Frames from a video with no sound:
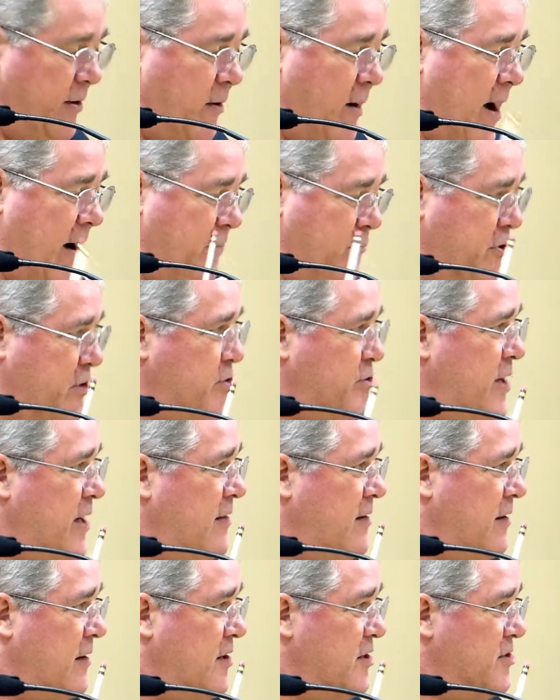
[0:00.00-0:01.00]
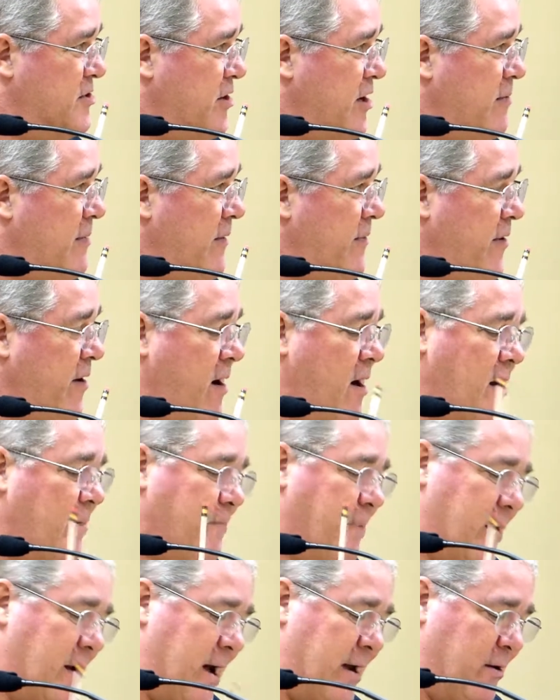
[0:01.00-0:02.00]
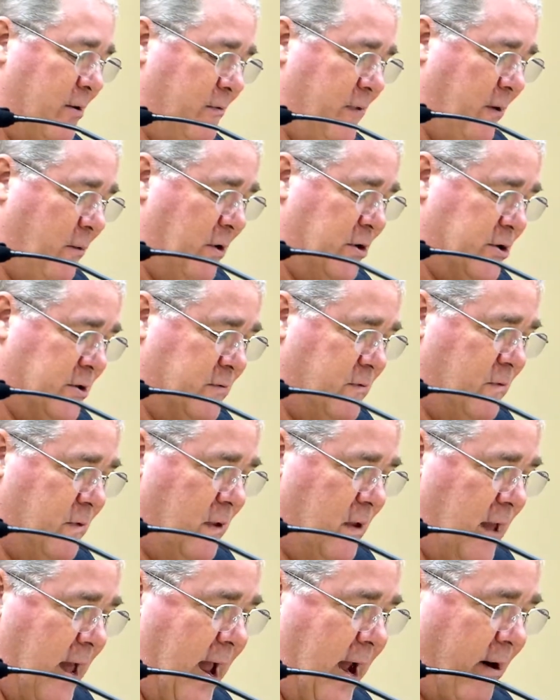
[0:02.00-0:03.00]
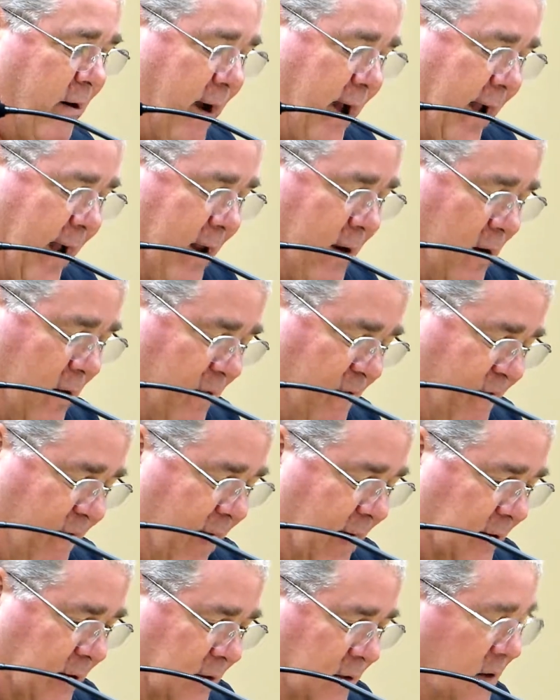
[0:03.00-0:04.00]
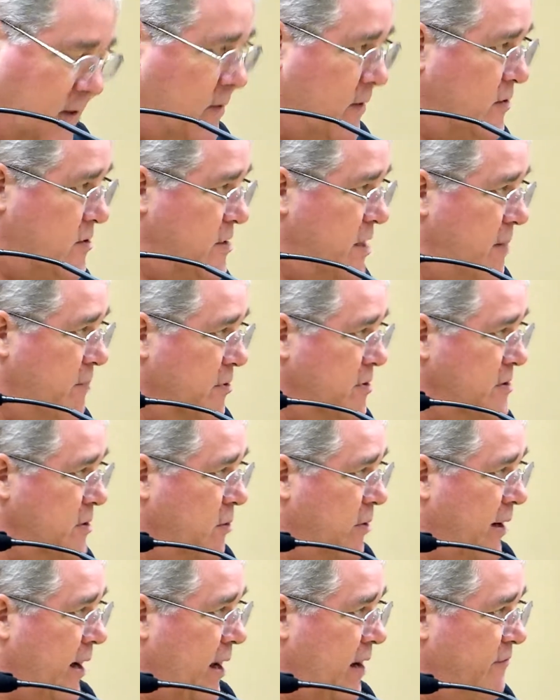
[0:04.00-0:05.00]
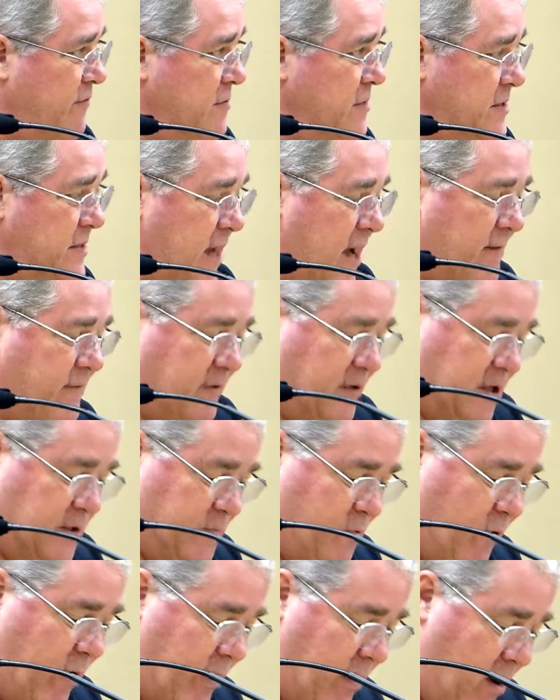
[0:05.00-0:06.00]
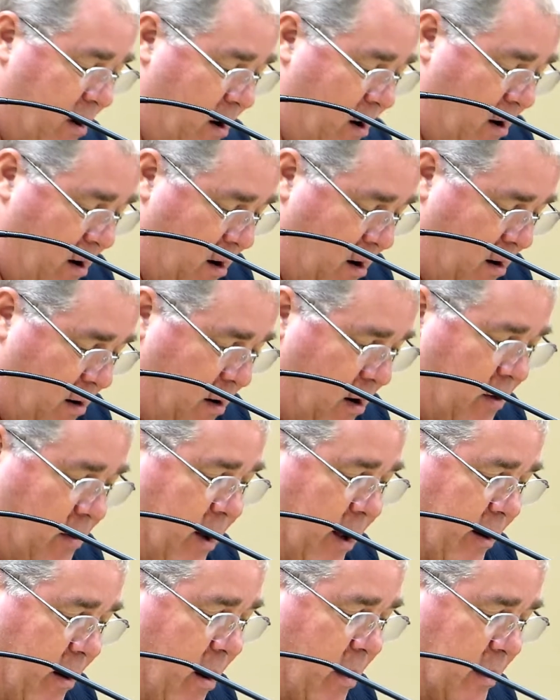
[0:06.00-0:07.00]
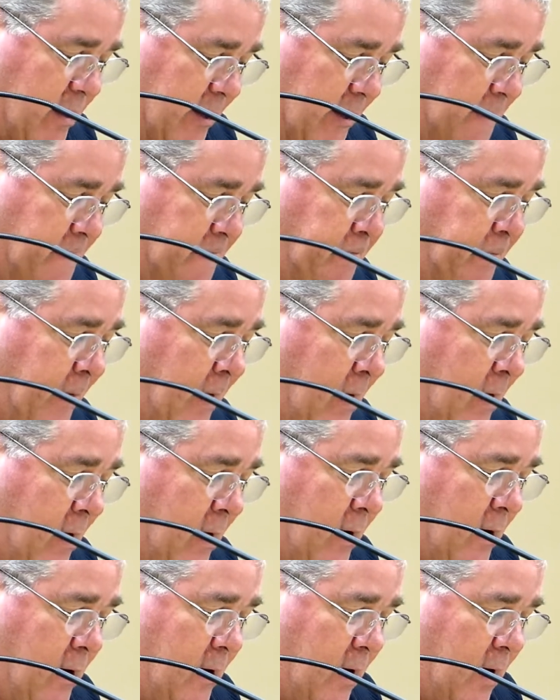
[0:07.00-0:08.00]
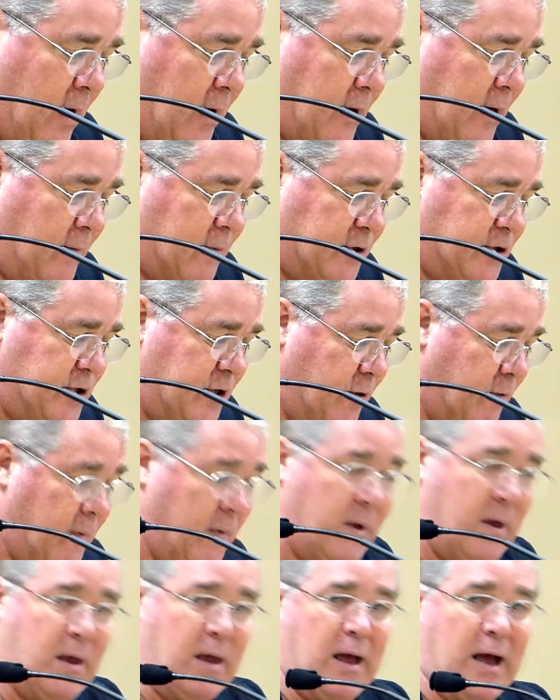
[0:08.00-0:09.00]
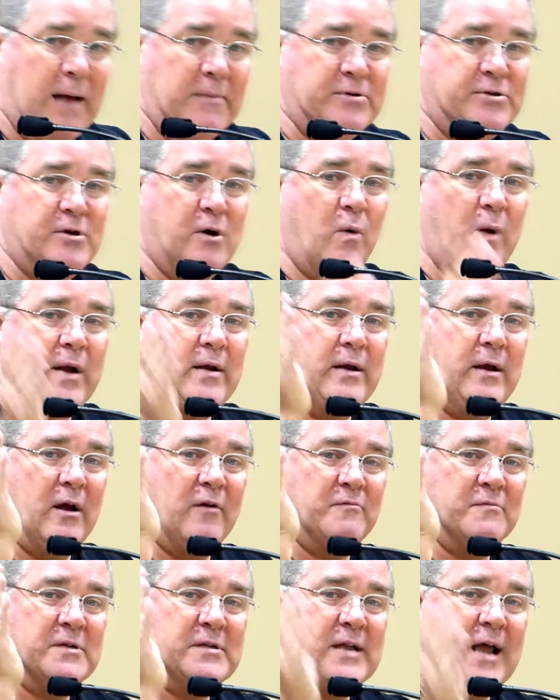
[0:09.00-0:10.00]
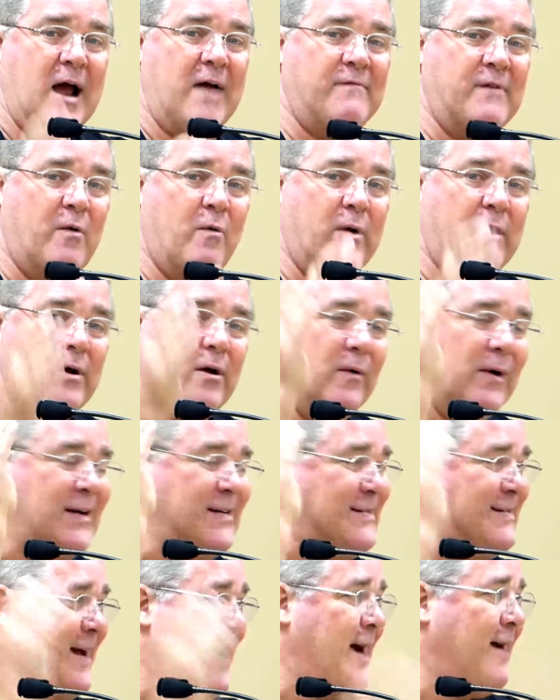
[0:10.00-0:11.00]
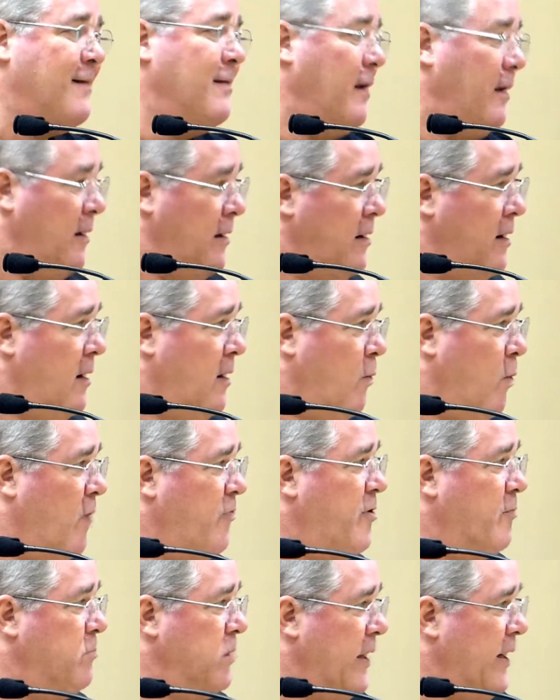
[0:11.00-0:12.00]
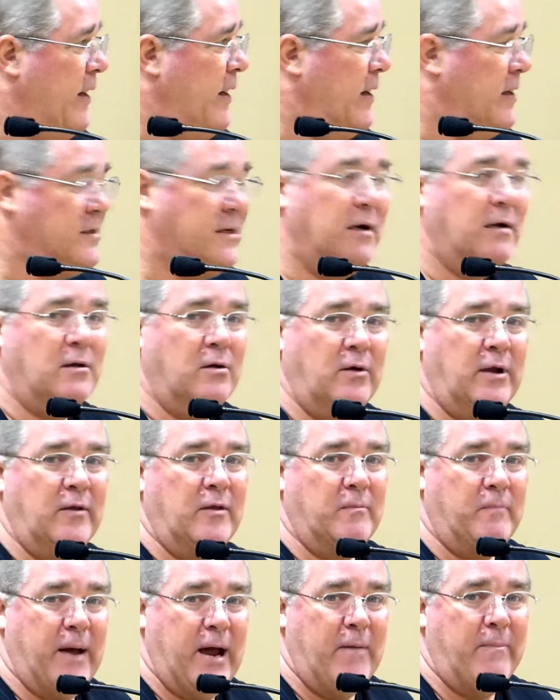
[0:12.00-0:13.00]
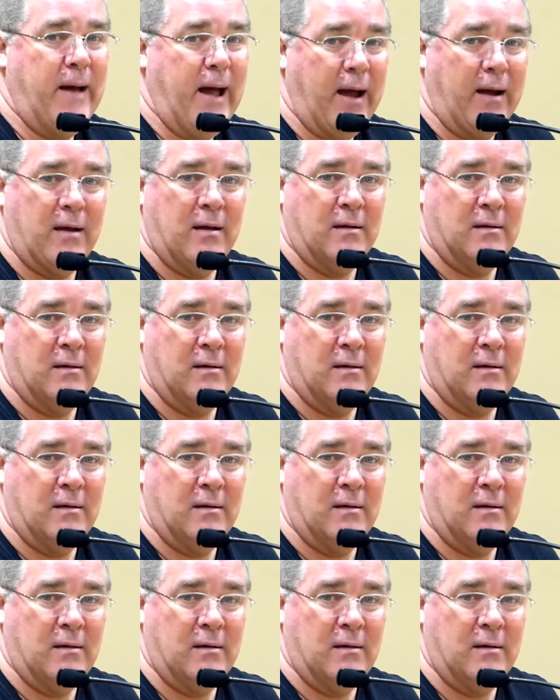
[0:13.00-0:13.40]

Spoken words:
I appreciate the concern about the audit, but I don't think we should hang our hat on the fact that those numbers that we're getting from staff at this point are not audited. Number two, I'm still waiting to hear from staff. I want to know exactly what the bleed is, including the payback.